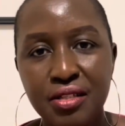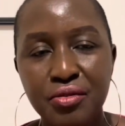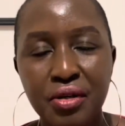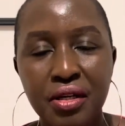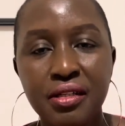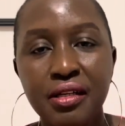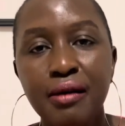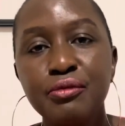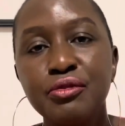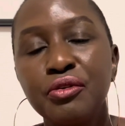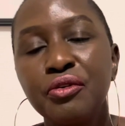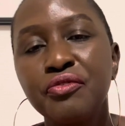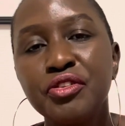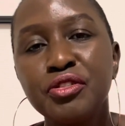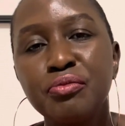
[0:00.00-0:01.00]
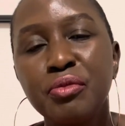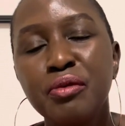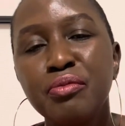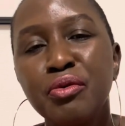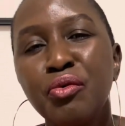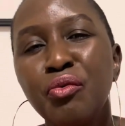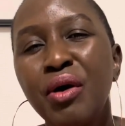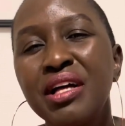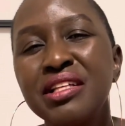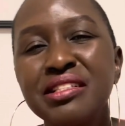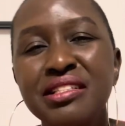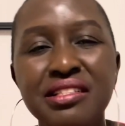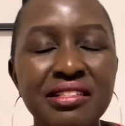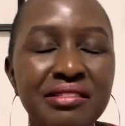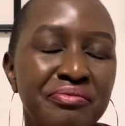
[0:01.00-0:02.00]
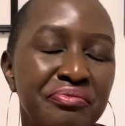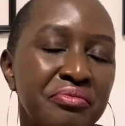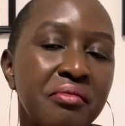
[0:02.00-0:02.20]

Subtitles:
You can come to office maybe once